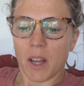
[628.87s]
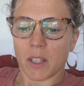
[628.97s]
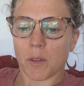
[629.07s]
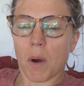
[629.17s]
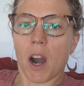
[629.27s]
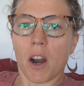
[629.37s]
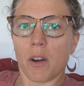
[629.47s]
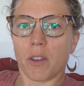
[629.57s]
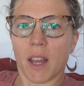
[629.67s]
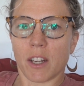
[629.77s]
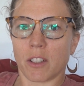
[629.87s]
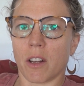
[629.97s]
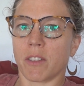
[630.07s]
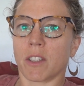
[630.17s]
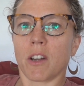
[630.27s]
Tomorrow, you can't just all
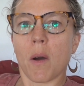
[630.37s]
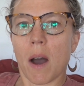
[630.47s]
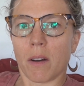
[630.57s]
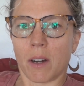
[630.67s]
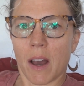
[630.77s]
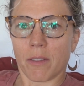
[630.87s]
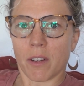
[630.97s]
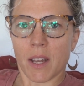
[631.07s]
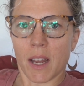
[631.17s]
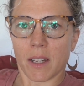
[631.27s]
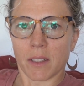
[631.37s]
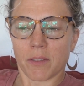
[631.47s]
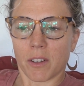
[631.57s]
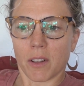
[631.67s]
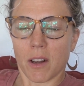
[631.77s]
of a sudden go out and have good cadence
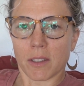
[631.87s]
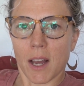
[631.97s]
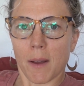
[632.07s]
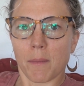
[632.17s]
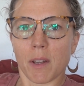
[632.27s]
for a long time.